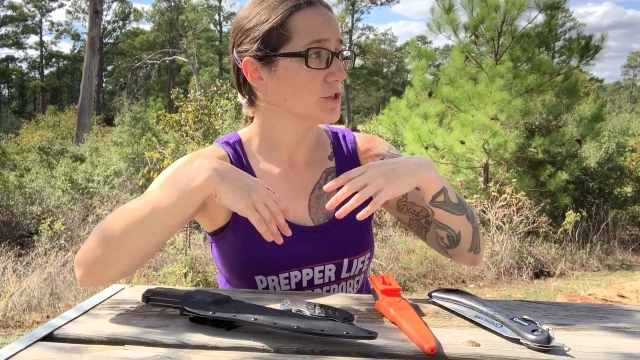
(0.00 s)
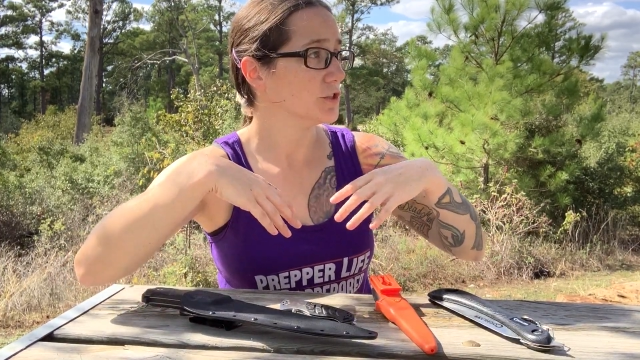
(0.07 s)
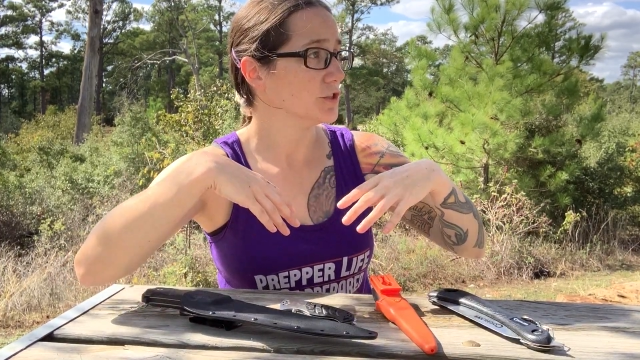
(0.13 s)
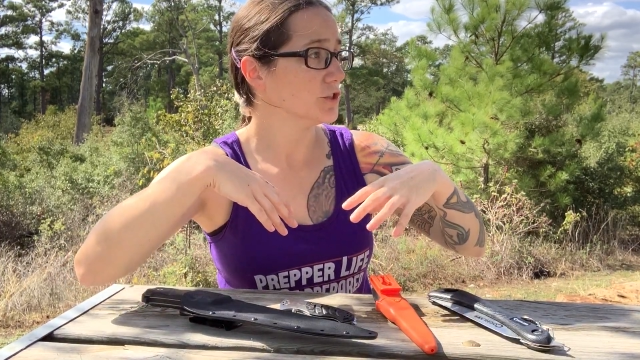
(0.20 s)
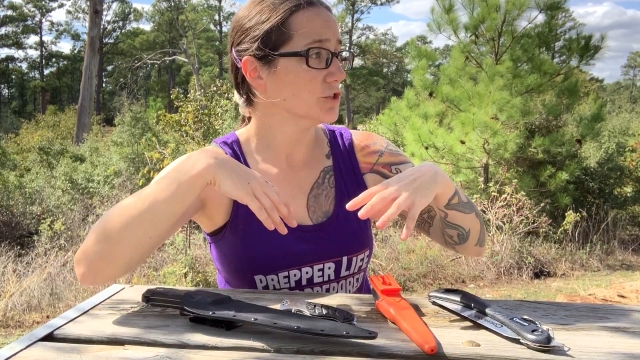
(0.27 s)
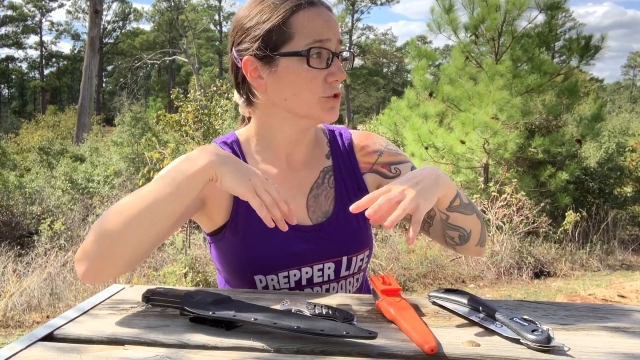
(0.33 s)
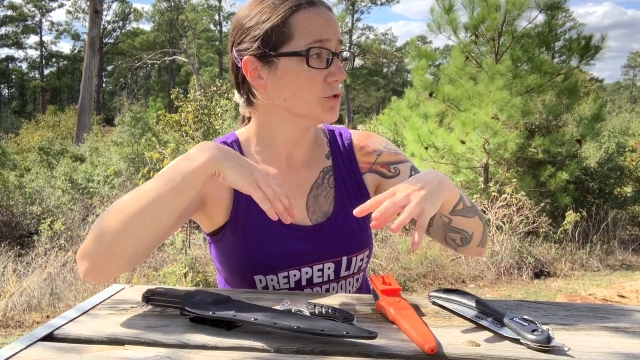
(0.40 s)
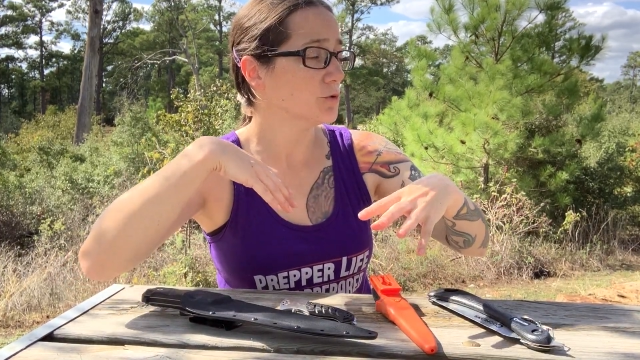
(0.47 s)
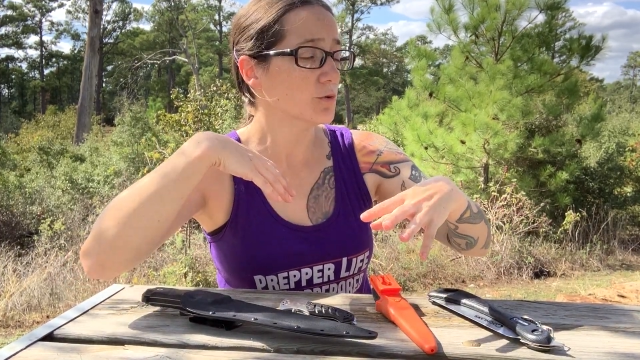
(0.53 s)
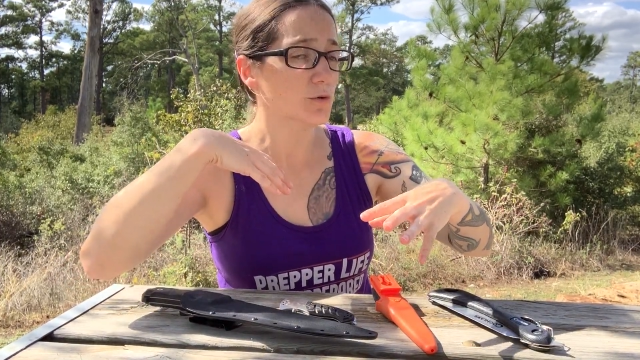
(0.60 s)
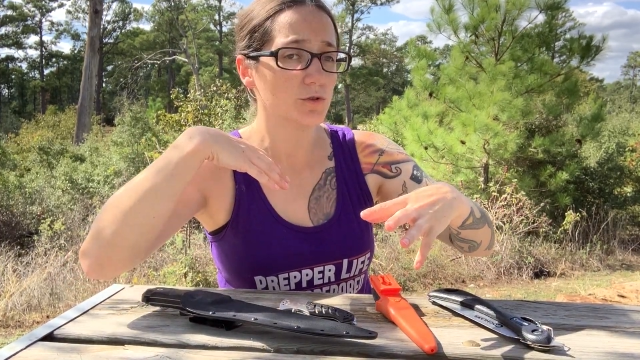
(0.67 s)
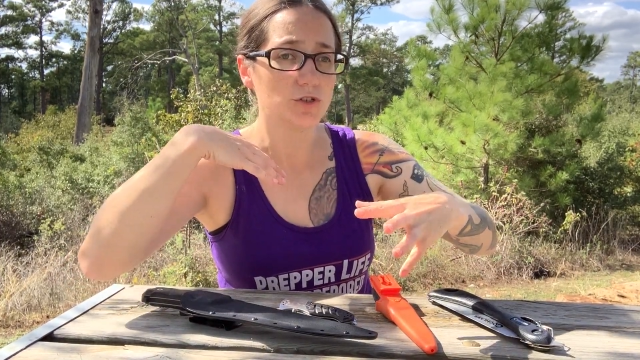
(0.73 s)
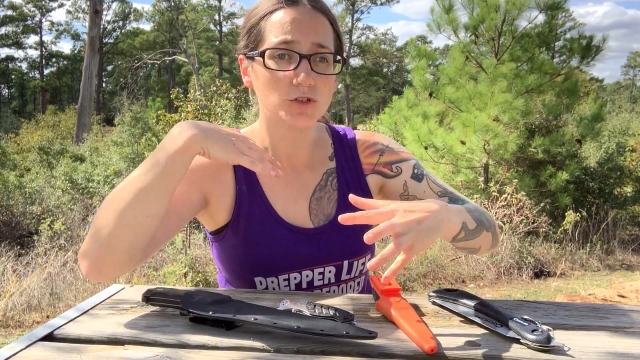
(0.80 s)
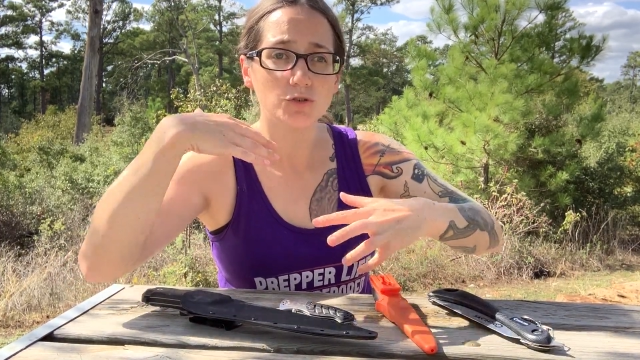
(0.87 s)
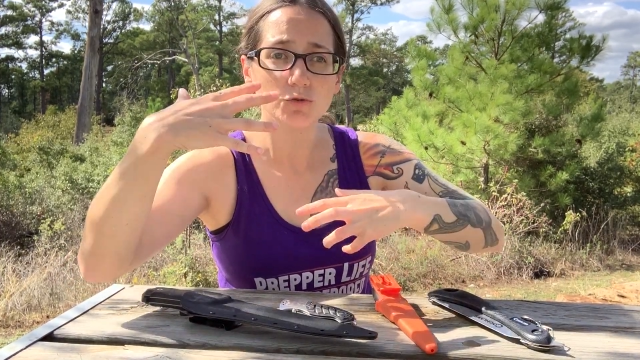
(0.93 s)

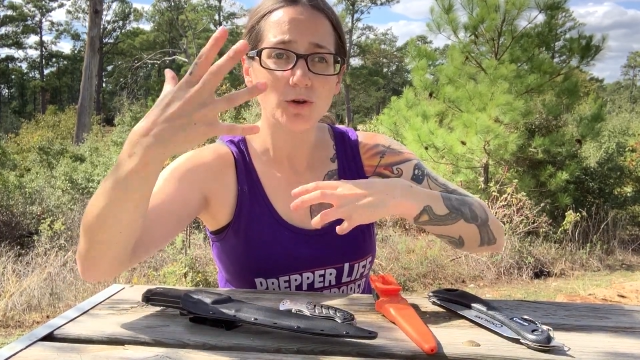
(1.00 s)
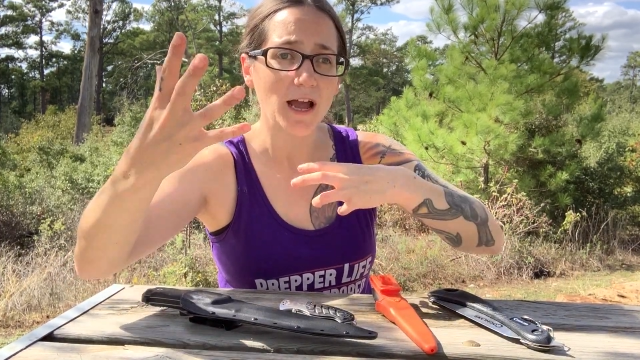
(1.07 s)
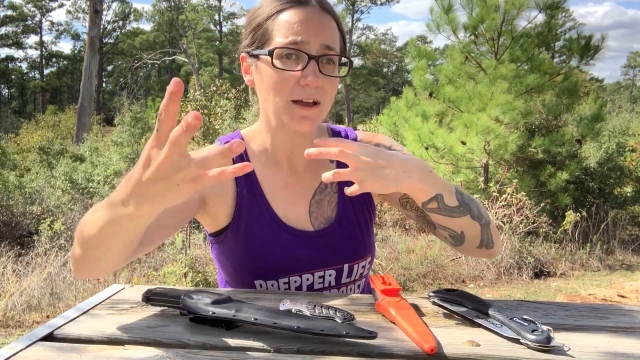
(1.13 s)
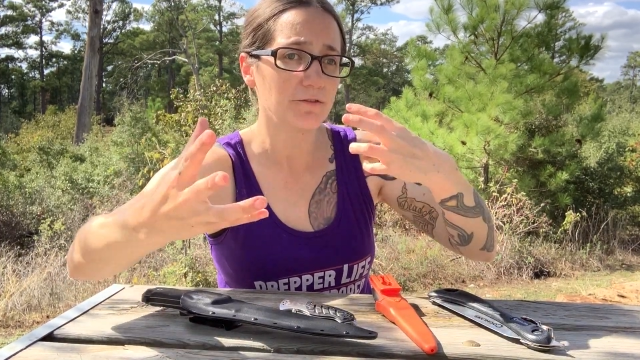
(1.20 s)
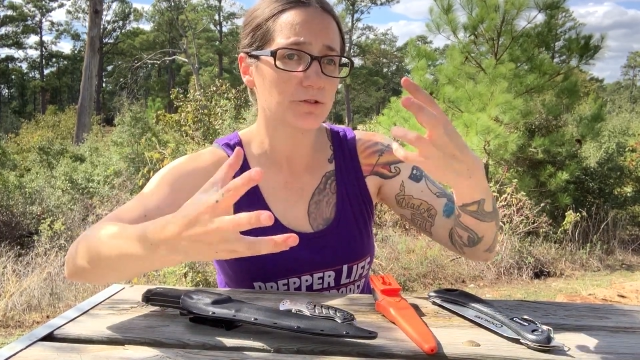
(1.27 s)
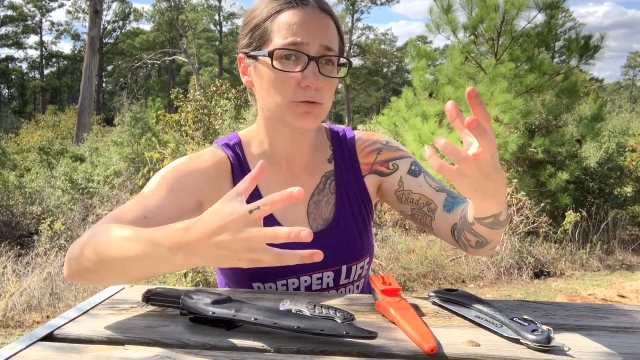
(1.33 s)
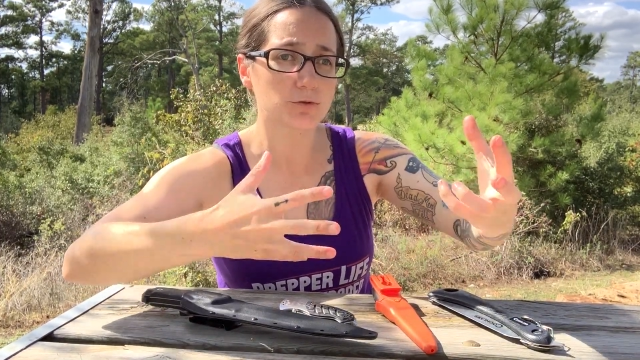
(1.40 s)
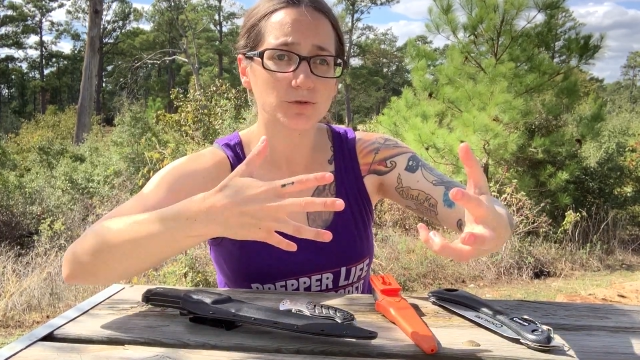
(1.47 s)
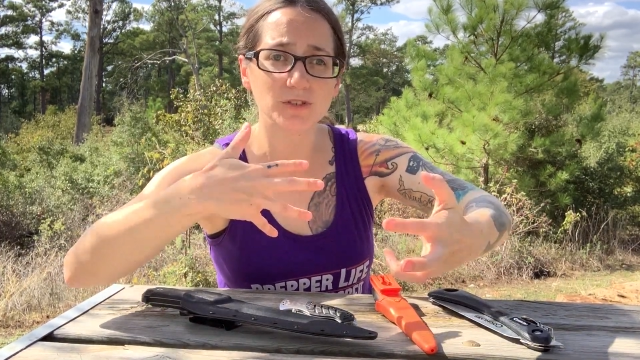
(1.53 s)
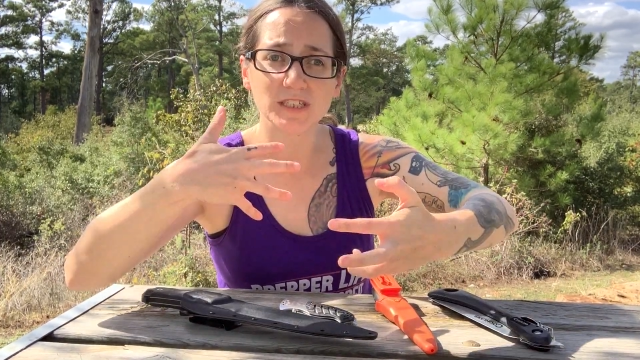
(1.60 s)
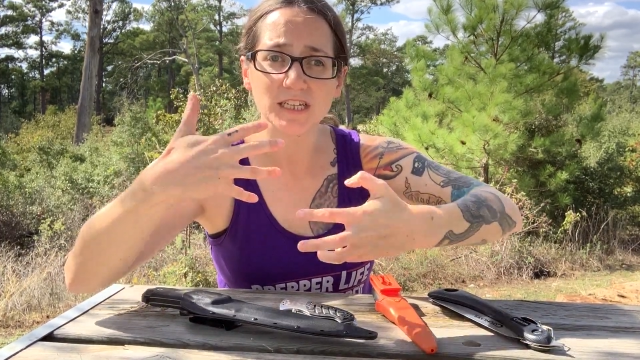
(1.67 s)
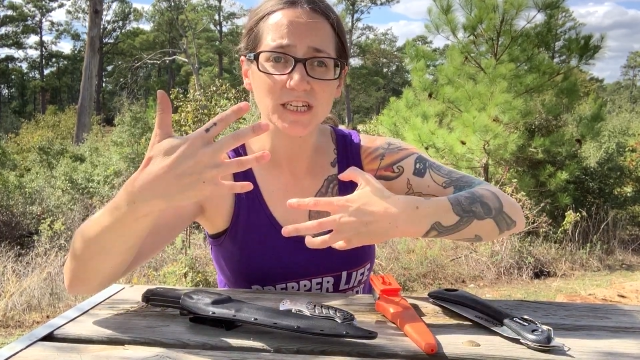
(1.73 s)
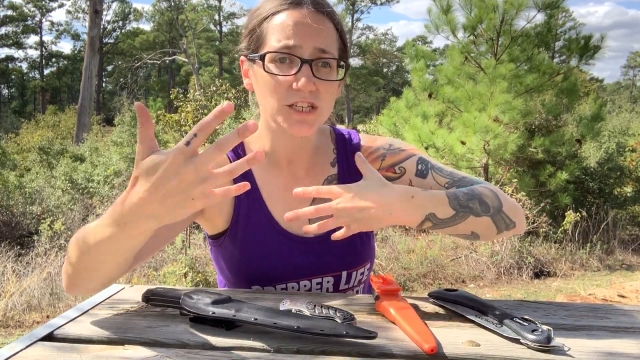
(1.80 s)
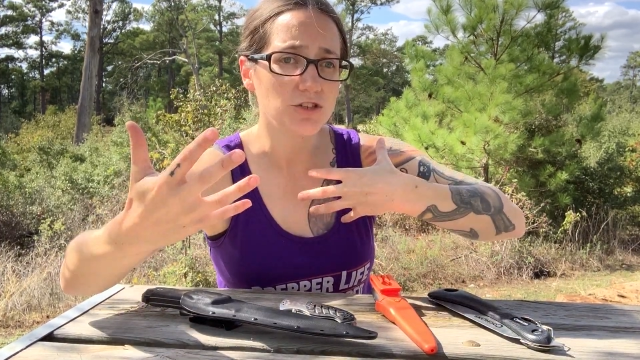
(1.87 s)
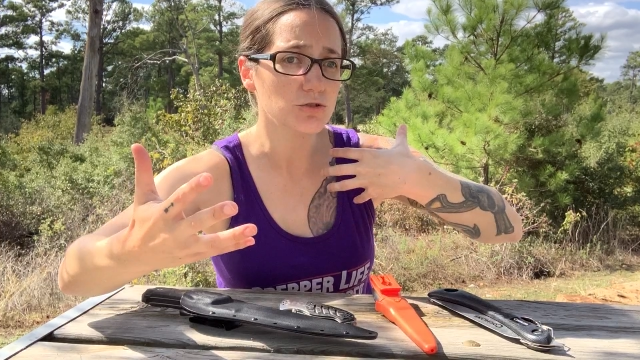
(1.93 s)
You you have your
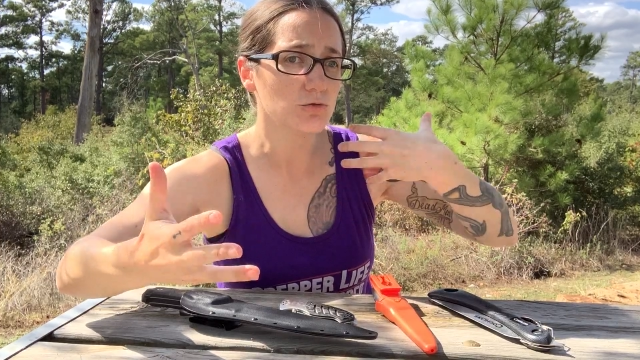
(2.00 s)
routine,